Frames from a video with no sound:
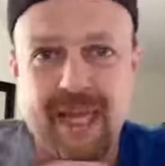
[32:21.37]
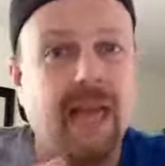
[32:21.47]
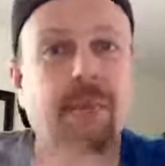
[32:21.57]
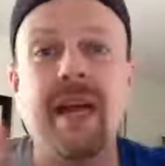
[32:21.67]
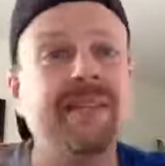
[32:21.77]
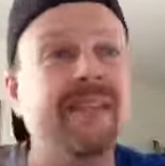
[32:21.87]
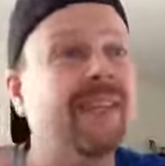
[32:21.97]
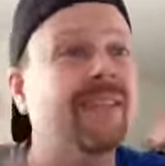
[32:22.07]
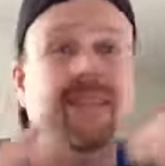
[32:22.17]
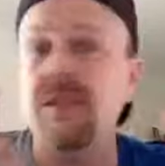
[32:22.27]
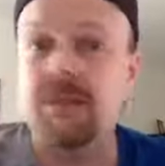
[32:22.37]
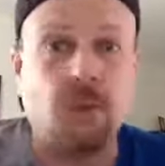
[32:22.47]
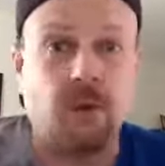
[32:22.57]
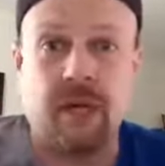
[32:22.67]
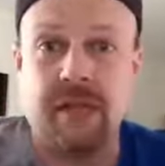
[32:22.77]
And Beyonce is still
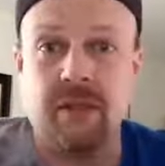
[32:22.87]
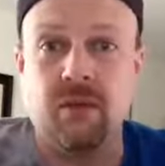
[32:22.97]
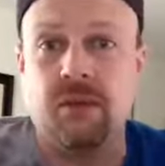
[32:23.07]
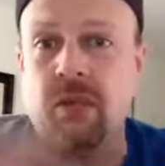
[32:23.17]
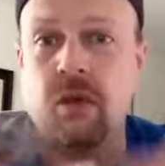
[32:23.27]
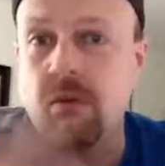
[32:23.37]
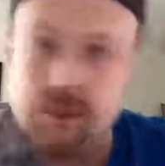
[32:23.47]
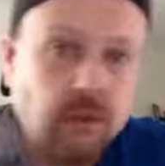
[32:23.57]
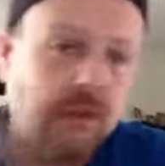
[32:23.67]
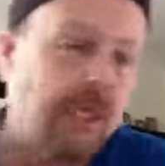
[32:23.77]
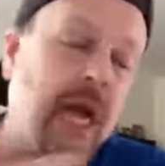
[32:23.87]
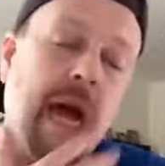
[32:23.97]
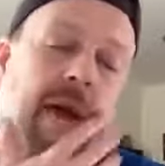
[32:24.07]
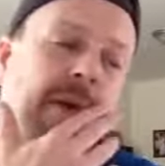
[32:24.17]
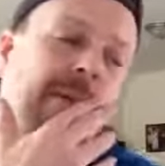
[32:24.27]
smoking hot too. So
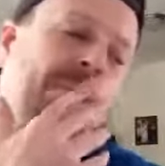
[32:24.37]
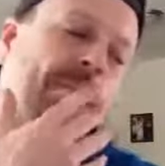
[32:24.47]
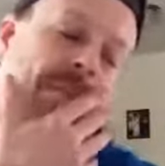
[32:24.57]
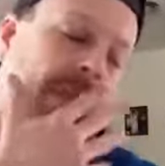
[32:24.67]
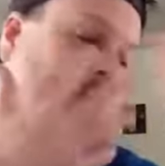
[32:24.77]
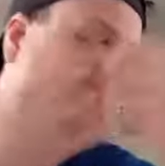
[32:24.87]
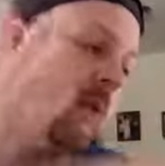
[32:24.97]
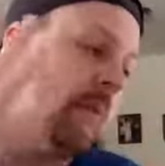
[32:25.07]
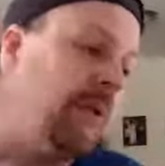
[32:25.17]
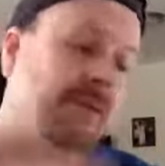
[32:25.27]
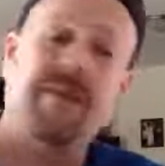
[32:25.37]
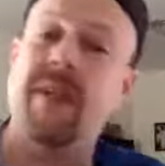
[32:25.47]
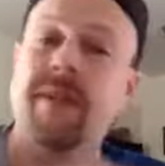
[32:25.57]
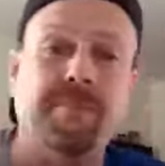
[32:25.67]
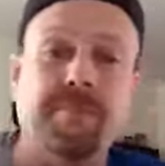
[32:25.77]
I don't know. These celebrities,
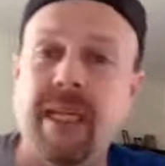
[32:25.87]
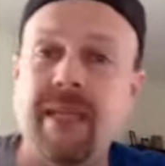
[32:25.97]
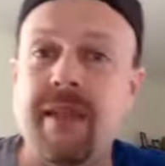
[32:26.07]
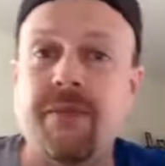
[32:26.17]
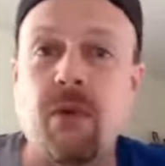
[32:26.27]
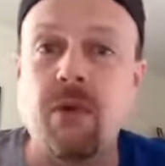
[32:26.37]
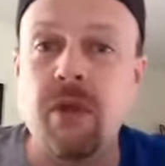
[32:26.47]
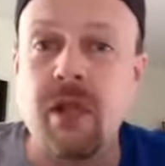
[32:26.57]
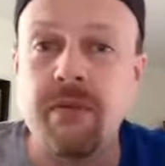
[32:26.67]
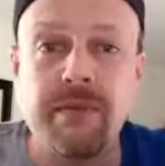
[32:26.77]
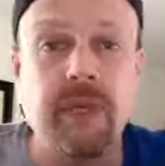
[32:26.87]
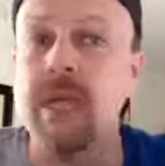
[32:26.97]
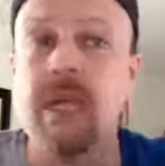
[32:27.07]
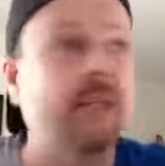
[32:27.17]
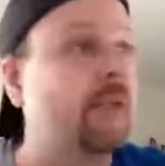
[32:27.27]
they meet, they fall in love.
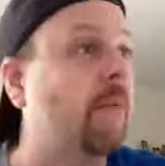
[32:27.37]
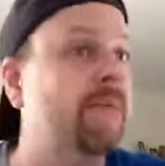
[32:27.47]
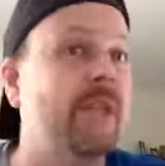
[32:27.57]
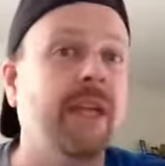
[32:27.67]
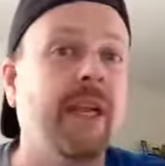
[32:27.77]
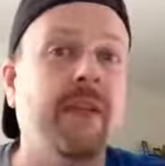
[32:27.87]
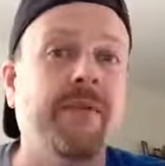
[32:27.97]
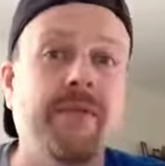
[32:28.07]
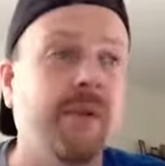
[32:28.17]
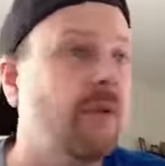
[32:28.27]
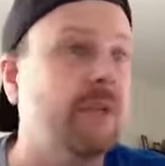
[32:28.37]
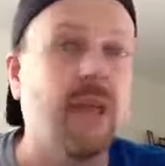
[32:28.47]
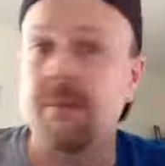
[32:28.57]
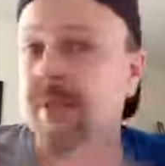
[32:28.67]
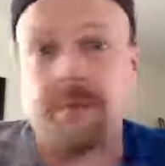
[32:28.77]
Some of them stay together for a long
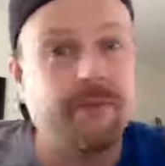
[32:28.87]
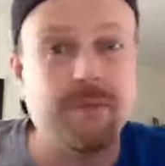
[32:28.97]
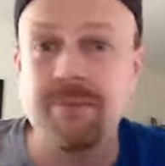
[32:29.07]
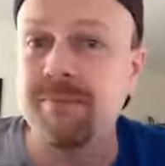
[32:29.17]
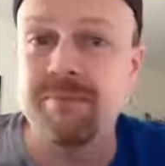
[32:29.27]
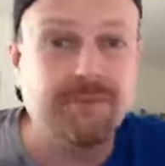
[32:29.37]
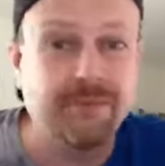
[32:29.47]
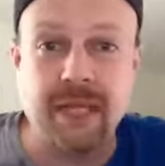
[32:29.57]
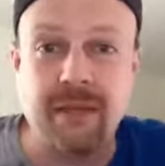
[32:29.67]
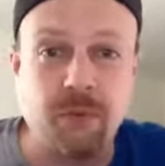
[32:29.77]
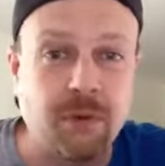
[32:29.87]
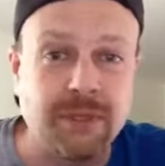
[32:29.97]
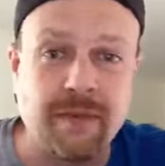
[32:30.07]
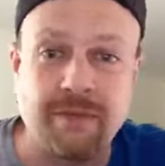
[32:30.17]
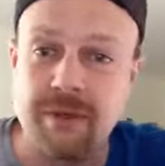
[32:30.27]
time. Some of them get
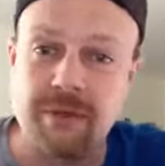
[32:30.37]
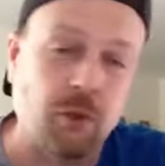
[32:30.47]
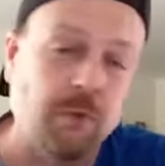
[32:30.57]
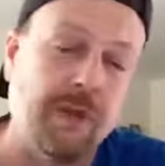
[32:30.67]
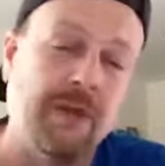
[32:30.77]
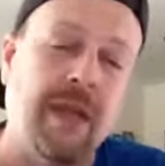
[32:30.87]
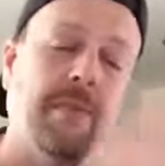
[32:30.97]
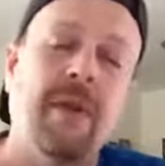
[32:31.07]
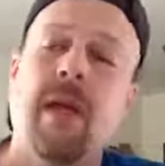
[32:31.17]
divorced after a short period of time.